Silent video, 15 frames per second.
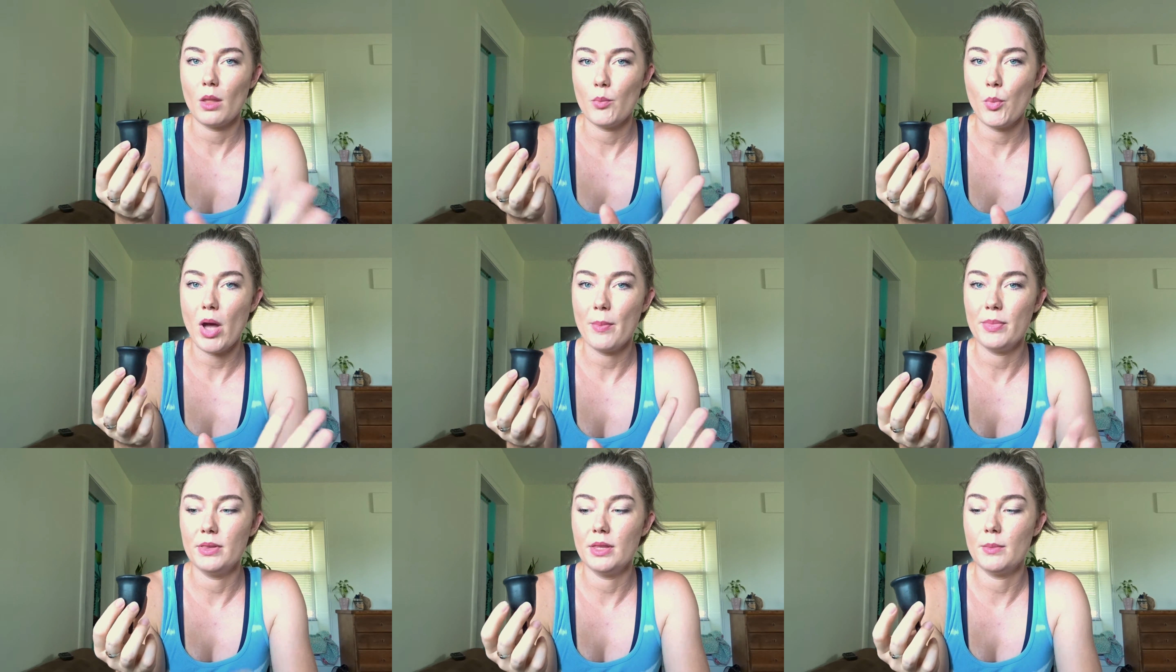
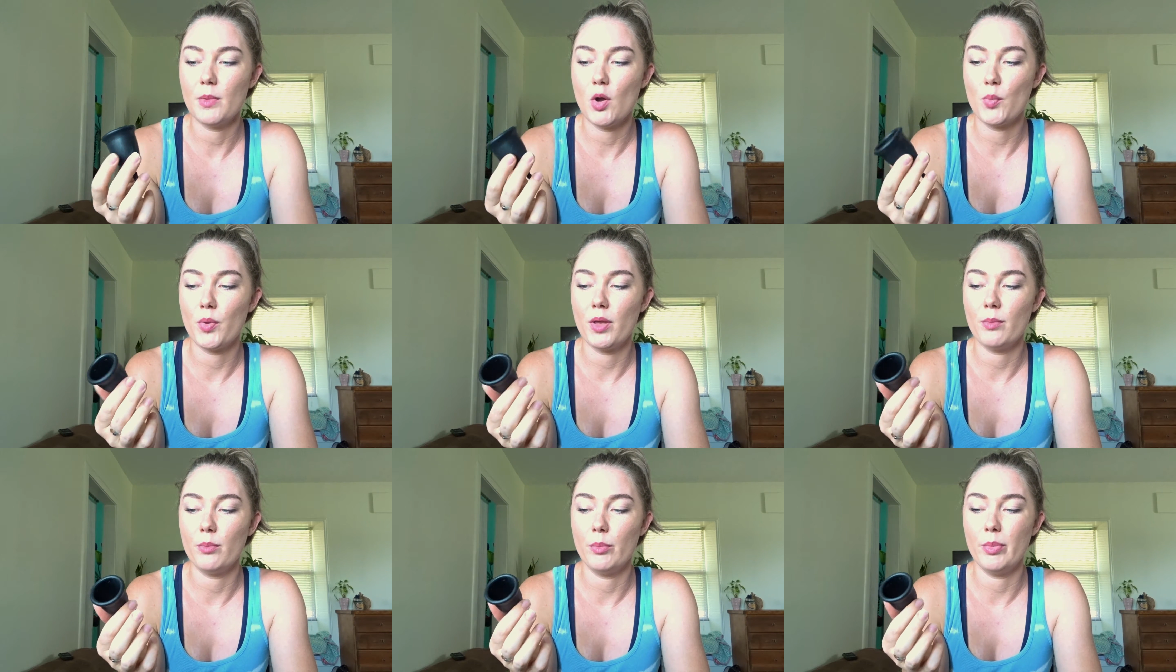popping them
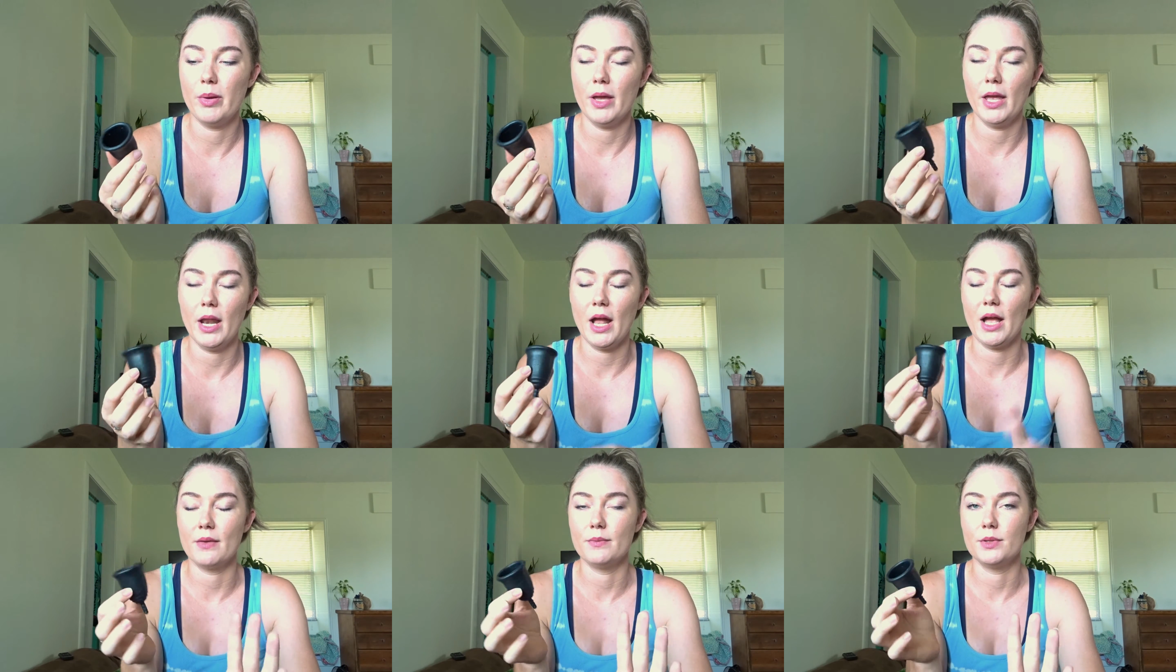open, but
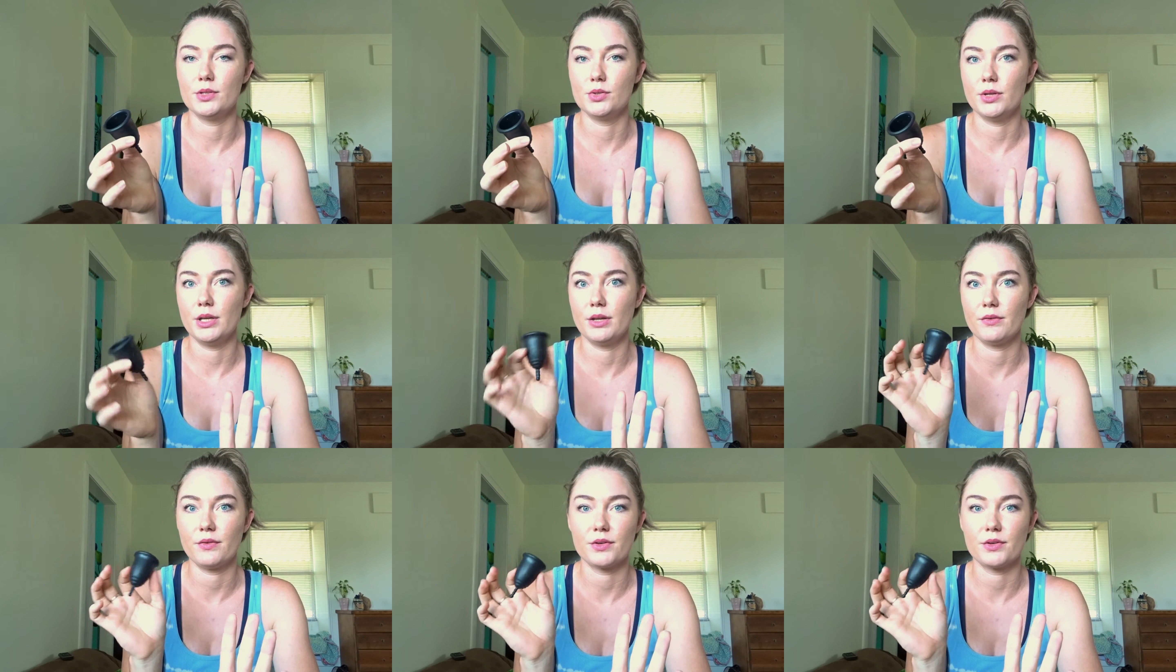I've been doing it